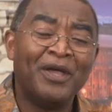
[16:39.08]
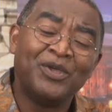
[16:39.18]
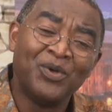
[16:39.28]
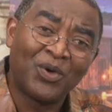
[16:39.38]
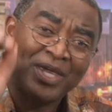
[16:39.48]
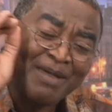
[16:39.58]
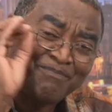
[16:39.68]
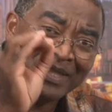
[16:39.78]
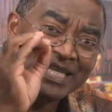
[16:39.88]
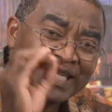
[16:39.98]
You keep
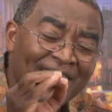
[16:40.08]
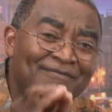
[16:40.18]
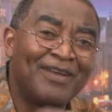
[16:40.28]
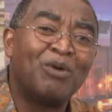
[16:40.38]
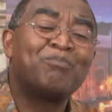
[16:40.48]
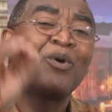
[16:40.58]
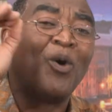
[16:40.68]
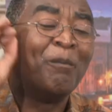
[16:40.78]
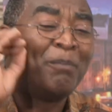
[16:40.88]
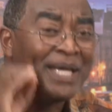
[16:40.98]
this envelope
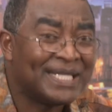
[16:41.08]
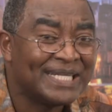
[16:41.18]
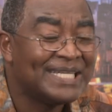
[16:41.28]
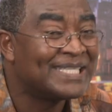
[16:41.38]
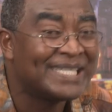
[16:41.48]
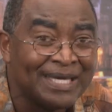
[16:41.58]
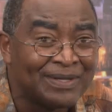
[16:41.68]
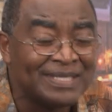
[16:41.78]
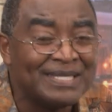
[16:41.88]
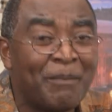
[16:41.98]
completely
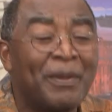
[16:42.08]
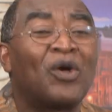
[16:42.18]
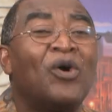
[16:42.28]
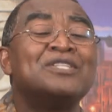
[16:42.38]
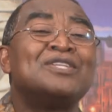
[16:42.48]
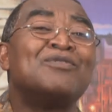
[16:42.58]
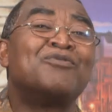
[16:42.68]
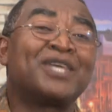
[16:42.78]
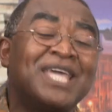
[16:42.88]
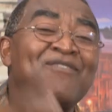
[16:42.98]
sealed because
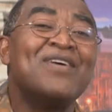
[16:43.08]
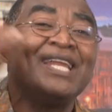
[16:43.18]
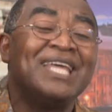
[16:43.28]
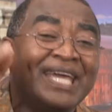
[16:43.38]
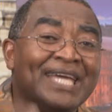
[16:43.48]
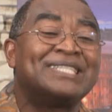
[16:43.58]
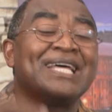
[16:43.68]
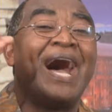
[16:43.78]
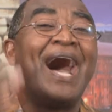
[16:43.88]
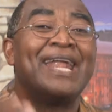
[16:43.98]
you've given it
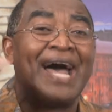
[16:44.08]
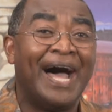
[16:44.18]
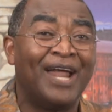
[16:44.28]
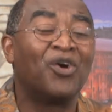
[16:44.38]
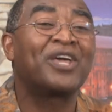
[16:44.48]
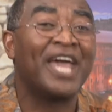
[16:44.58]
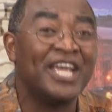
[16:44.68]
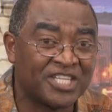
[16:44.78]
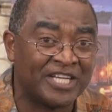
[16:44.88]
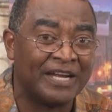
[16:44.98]
an
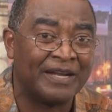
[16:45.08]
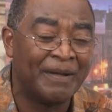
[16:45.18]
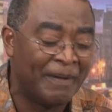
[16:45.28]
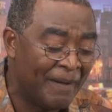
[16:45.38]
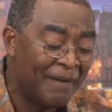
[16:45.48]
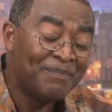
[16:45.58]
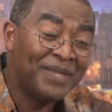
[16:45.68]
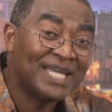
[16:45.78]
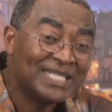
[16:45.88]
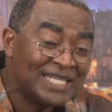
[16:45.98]
allocation.
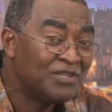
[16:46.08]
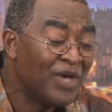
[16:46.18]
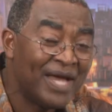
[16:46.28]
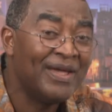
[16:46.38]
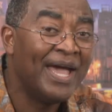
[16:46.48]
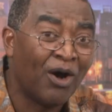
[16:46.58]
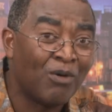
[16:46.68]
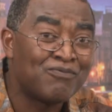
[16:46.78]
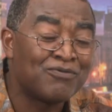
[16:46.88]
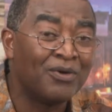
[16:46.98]
This is very
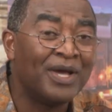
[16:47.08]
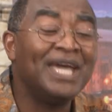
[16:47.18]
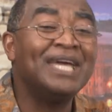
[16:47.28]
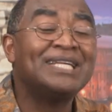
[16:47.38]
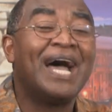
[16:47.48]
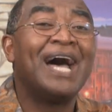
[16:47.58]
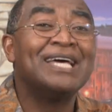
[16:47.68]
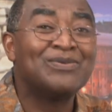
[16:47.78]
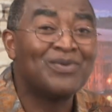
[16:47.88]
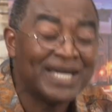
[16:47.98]
helpful. It
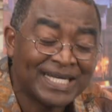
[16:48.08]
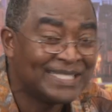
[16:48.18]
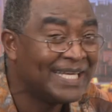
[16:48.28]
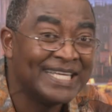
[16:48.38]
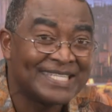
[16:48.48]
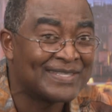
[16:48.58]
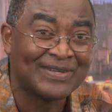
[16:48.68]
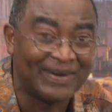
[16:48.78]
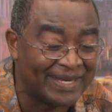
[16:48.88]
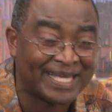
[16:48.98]
has worked
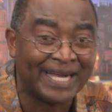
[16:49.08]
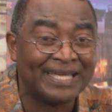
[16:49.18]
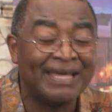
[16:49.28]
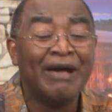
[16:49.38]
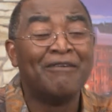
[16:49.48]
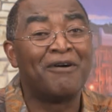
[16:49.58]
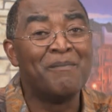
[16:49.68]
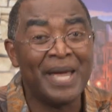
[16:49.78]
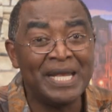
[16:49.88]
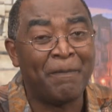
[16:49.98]
historically for
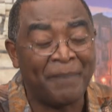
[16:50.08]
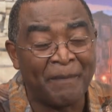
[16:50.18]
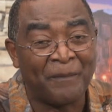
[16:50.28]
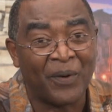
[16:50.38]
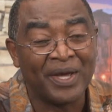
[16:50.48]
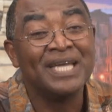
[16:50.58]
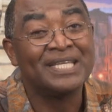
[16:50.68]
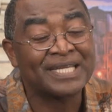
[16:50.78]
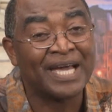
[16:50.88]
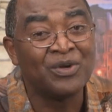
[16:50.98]
many people.
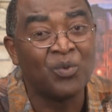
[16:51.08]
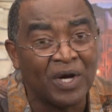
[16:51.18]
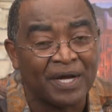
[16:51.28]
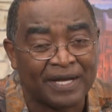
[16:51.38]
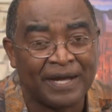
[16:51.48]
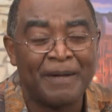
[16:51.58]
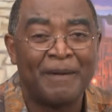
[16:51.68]
It can work.